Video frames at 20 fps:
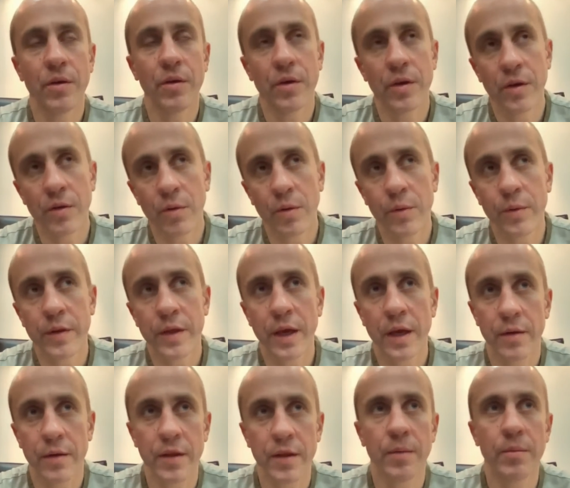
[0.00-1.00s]
you always
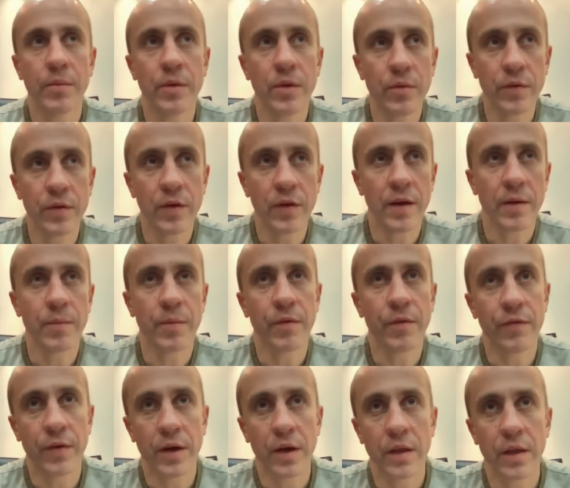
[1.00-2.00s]
have some new type of
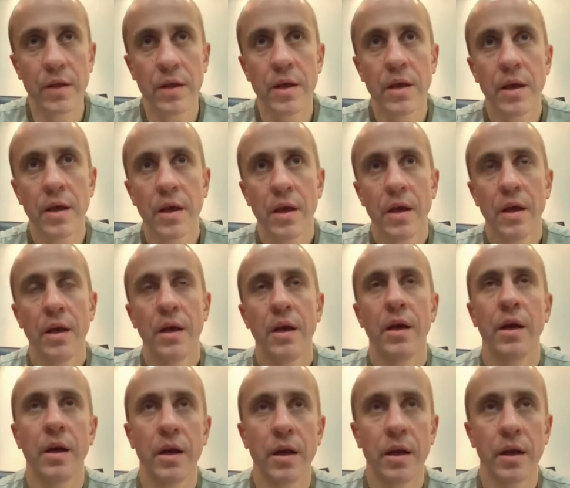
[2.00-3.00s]
FUD.
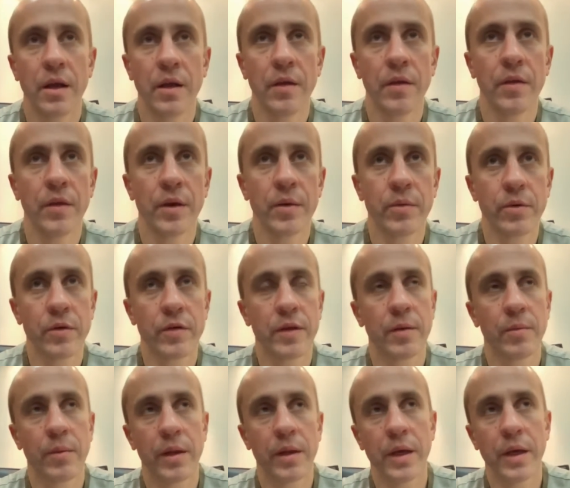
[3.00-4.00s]
There were
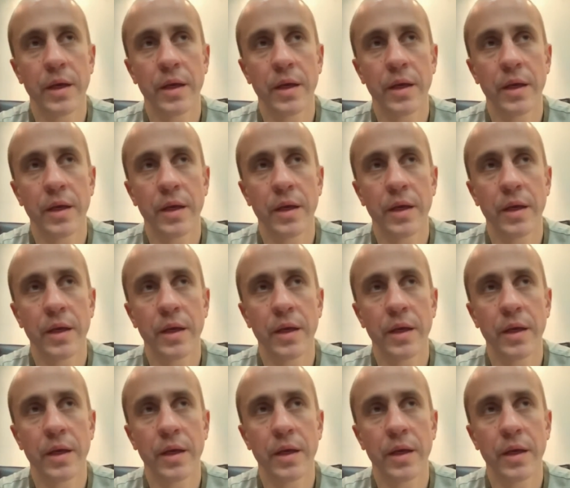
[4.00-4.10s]
some